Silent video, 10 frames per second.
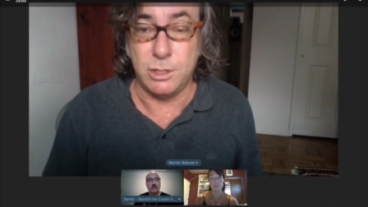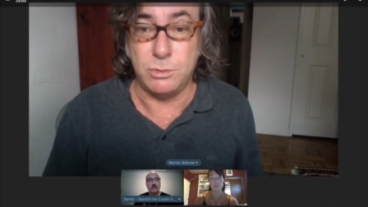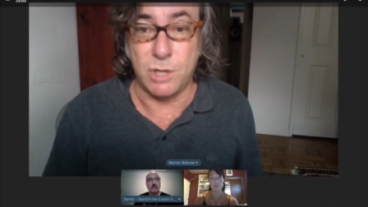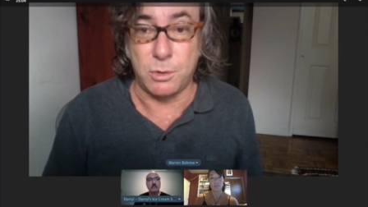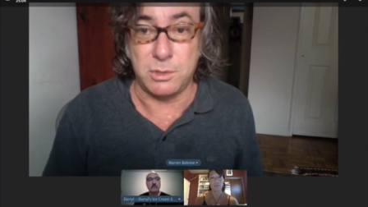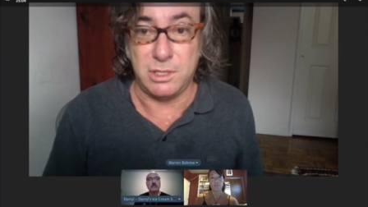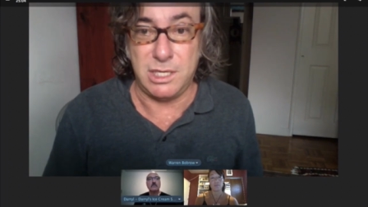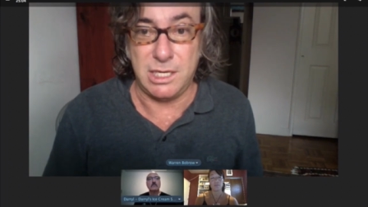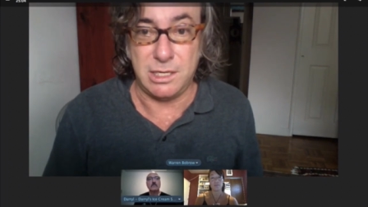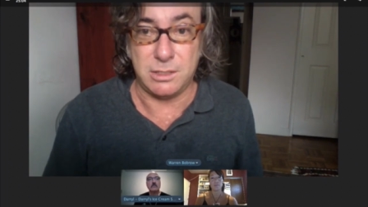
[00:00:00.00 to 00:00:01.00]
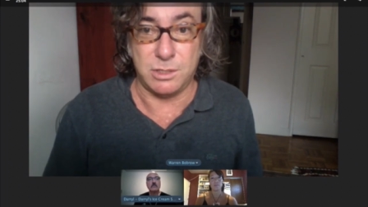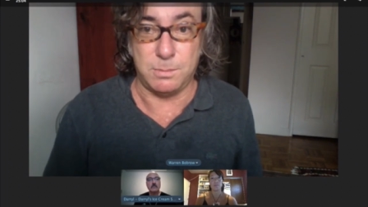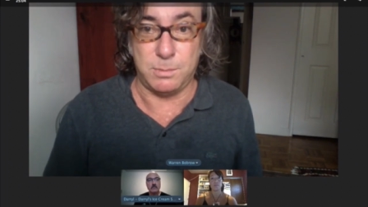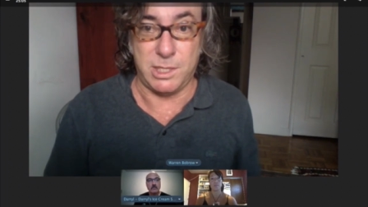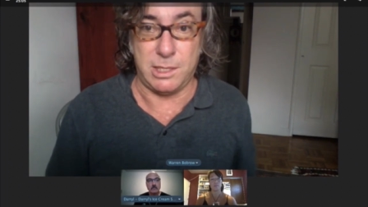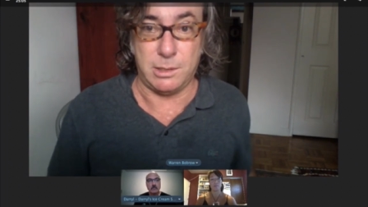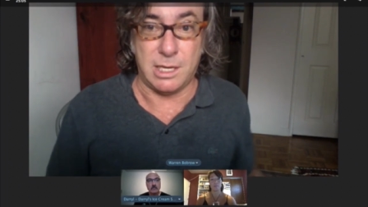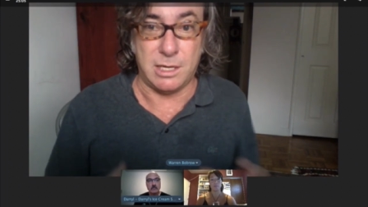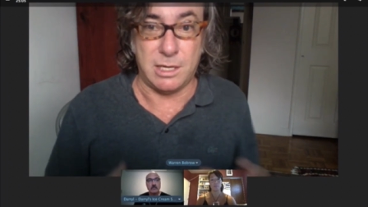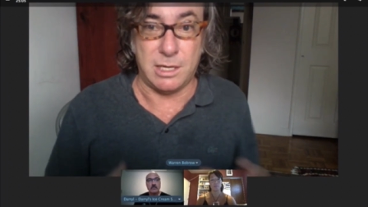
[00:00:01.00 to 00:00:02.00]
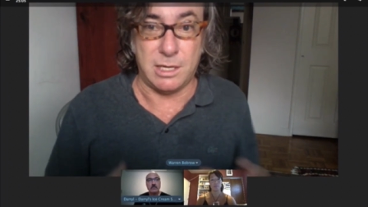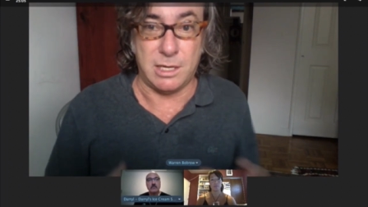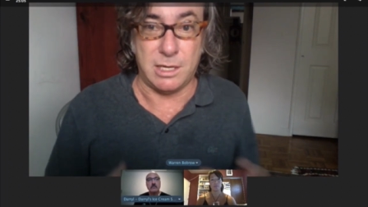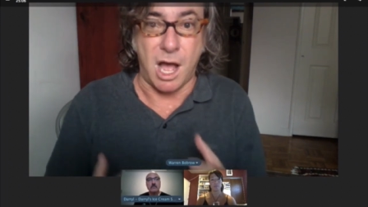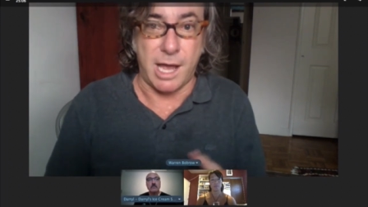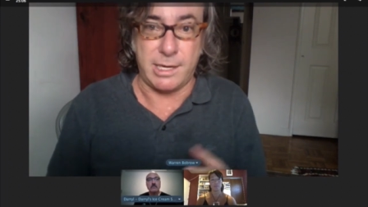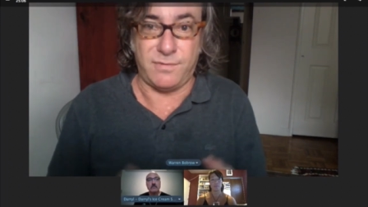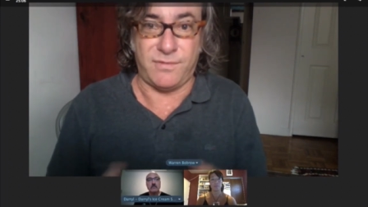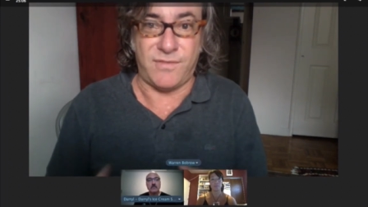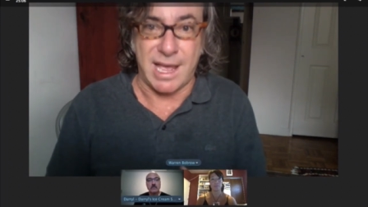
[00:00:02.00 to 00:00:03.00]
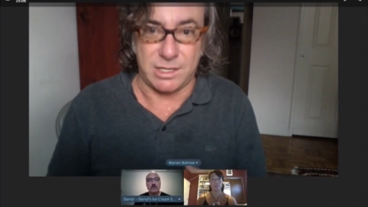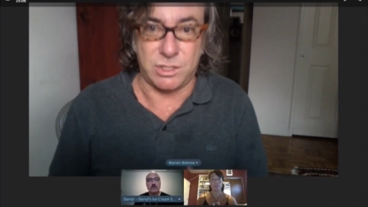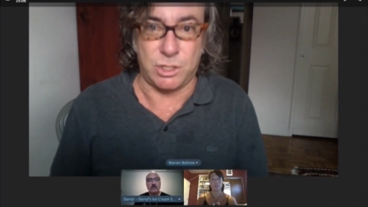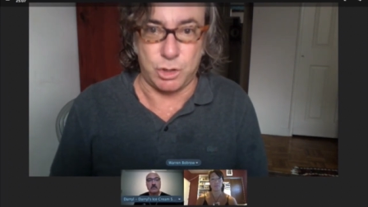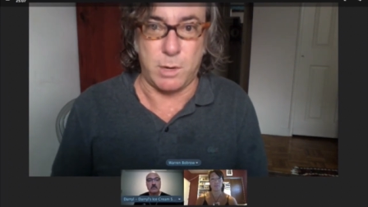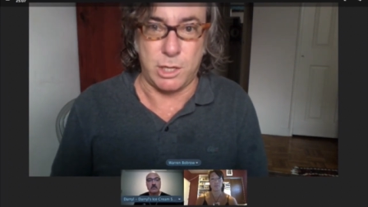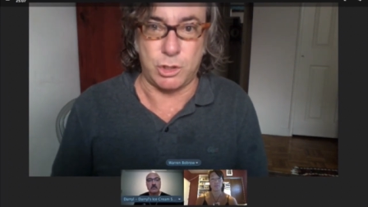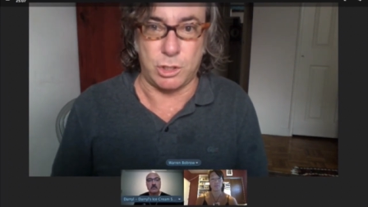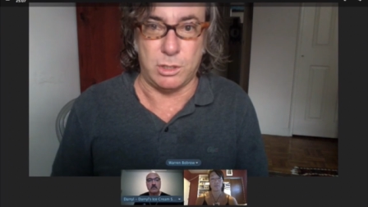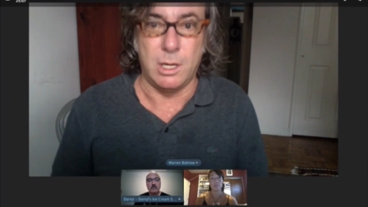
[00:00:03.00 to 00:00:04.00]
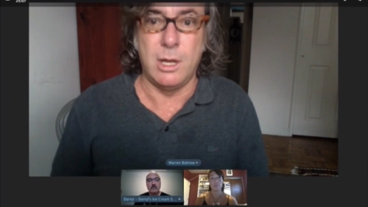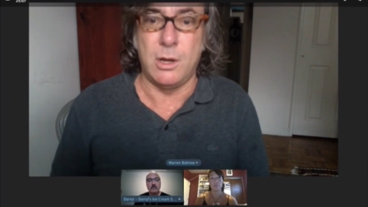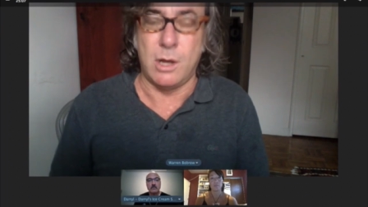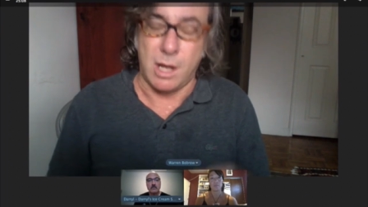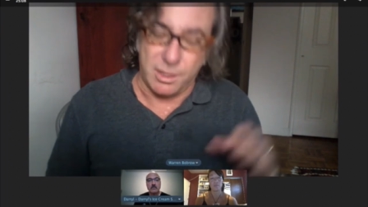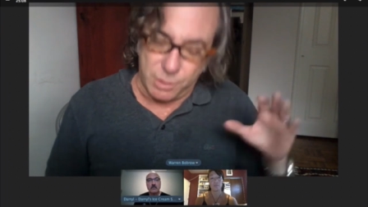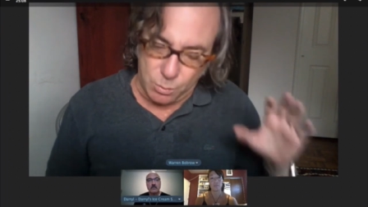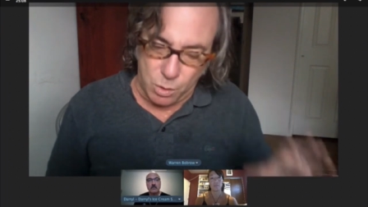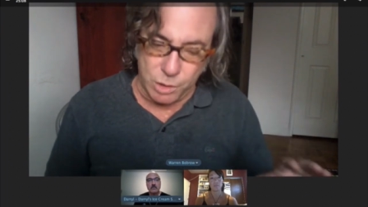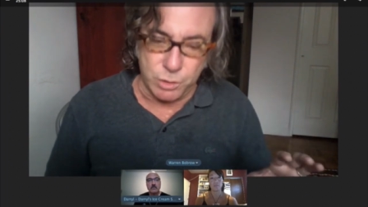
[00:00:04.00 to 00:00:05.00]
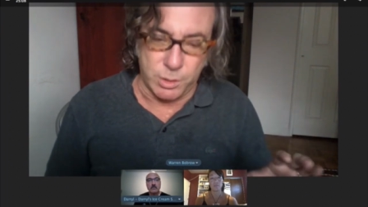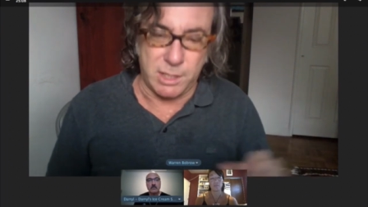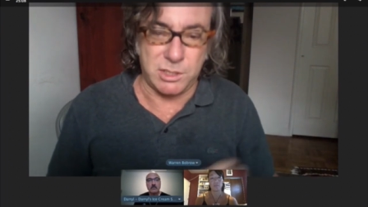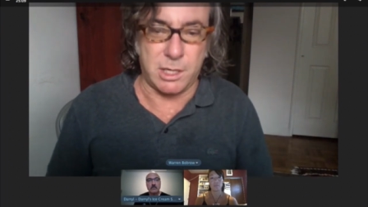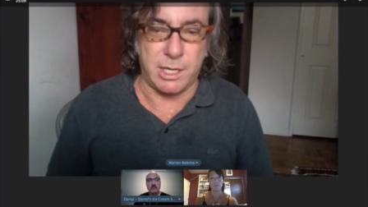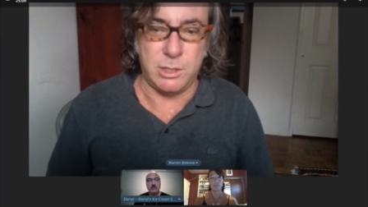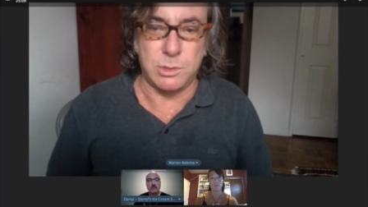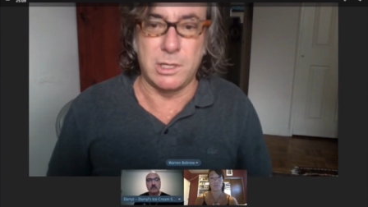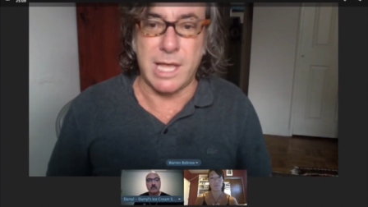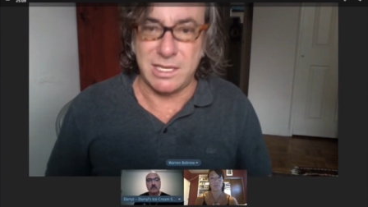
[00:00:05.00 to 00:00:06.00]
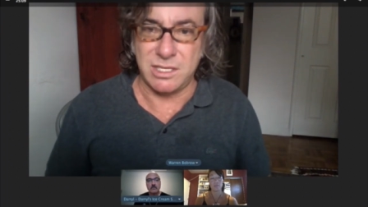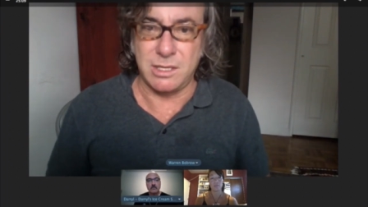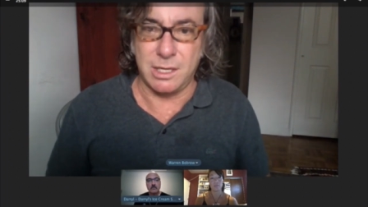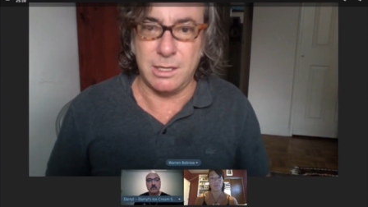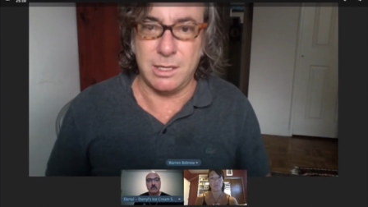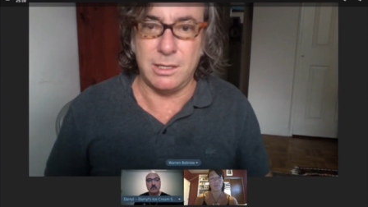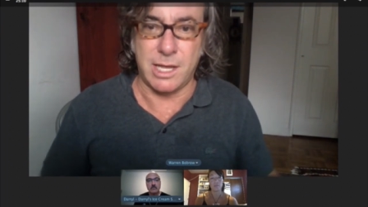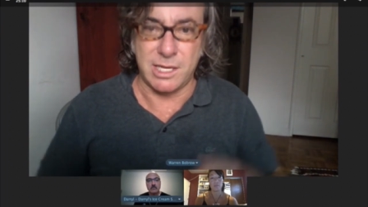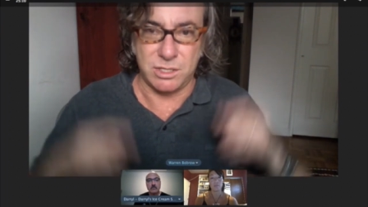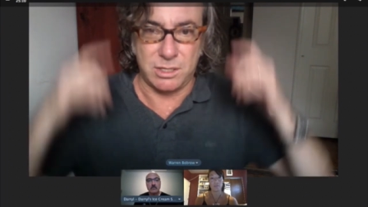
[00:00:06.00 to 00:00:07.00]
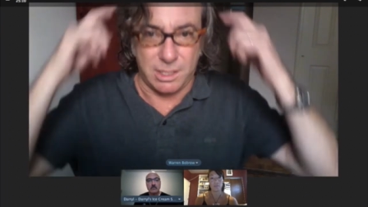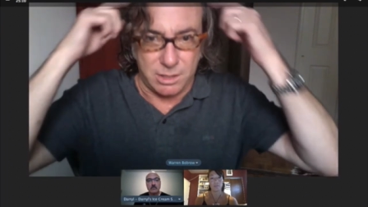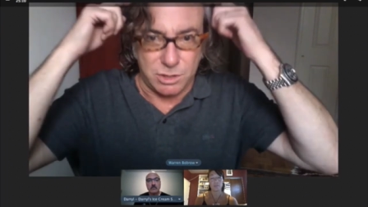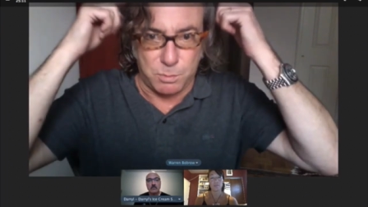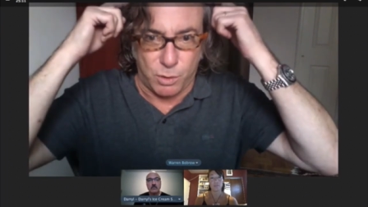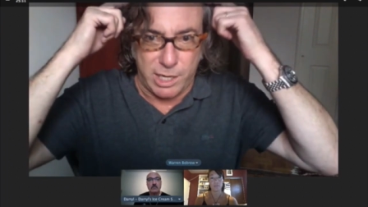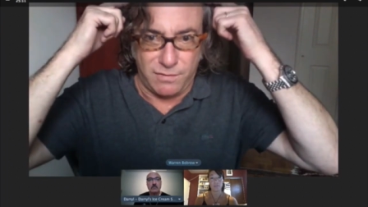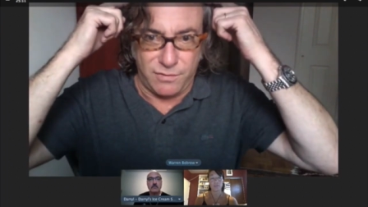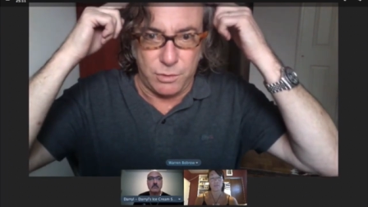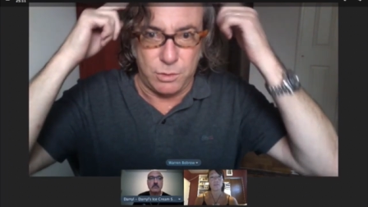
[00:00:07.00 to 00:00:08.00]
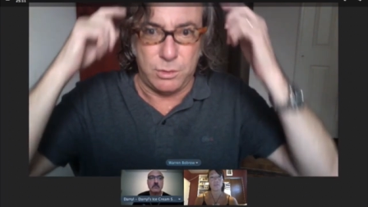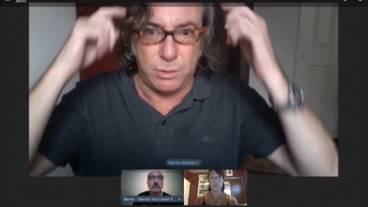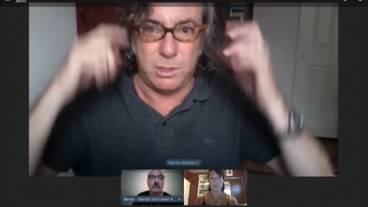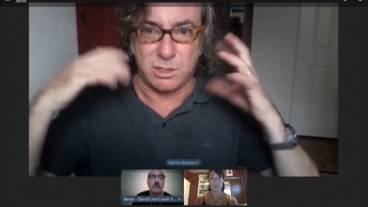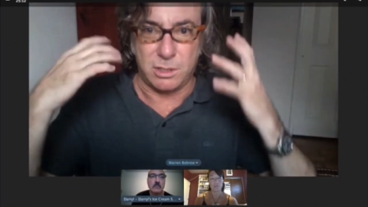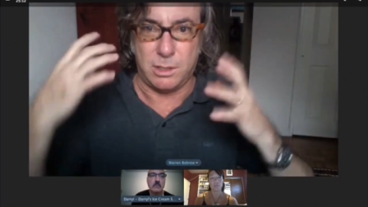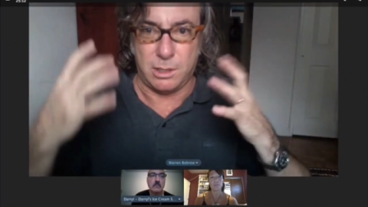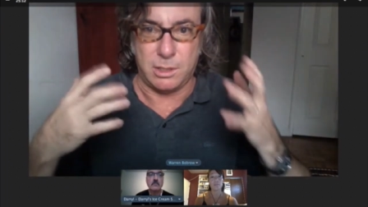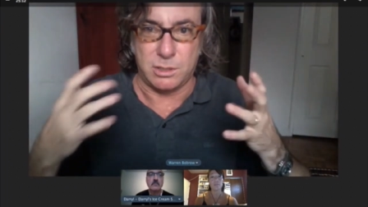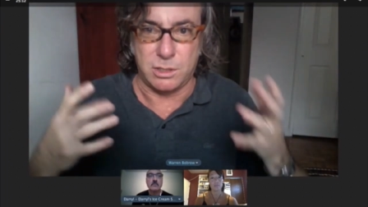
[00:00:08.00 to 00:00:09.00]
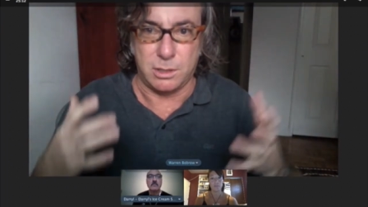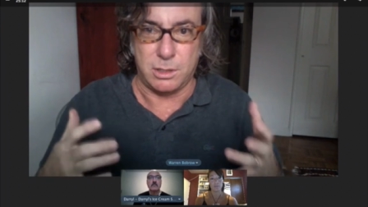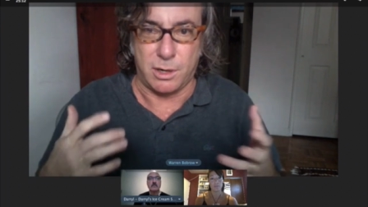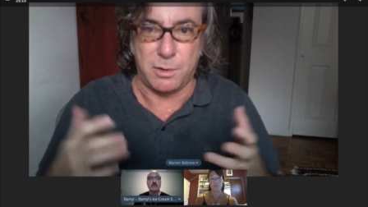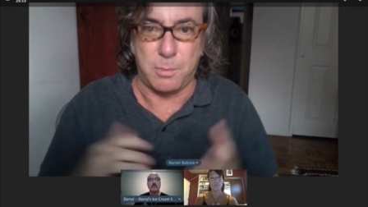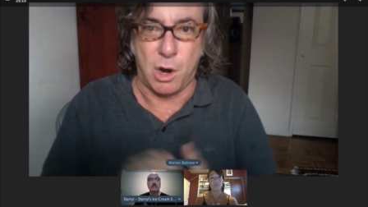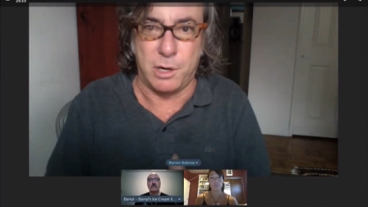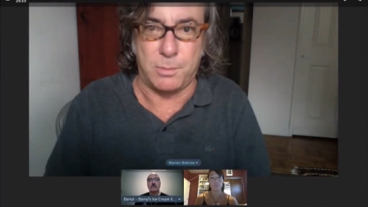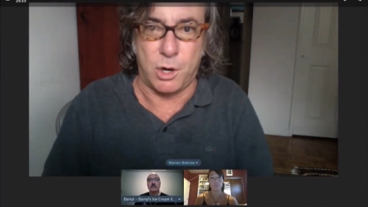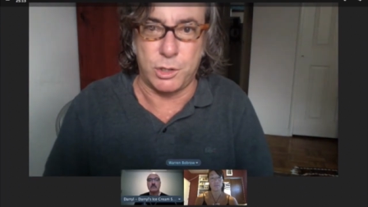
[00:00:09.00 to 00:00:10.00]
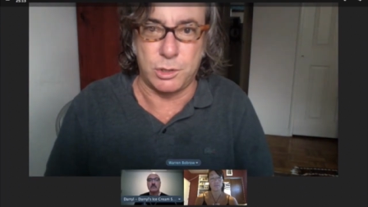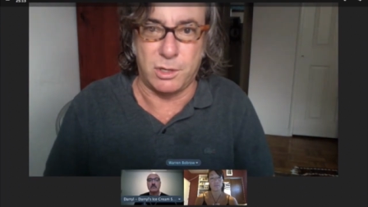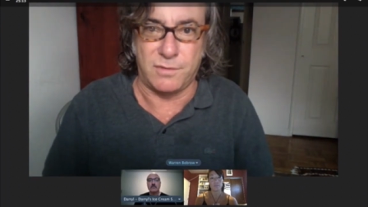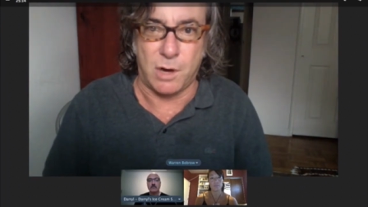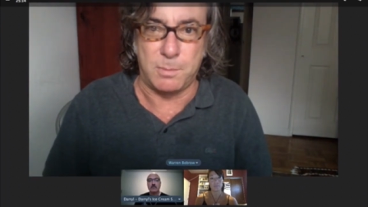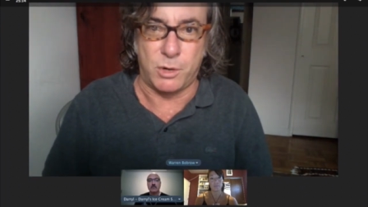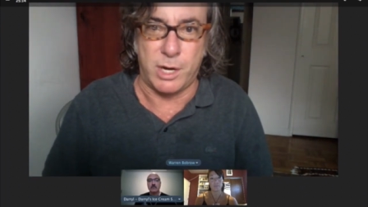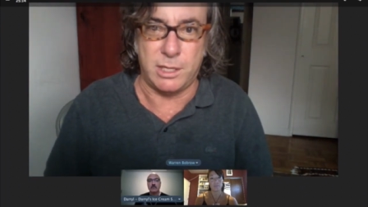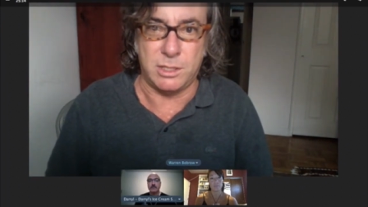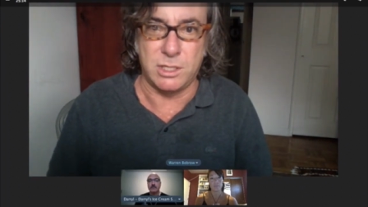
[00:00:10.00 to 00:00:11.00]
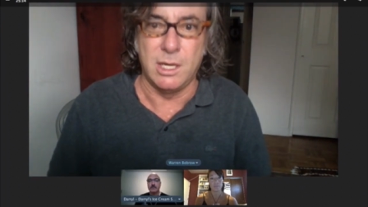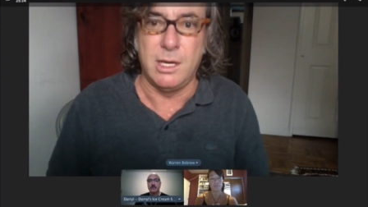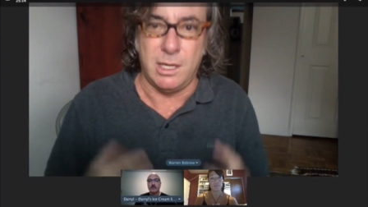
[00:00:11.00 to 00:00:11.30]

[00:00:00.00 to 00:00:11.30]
You don't need to be in a high-fat situation. There were drinks that I used lecithin in. Lecithin is brain food. It's the part and parcel of our brains.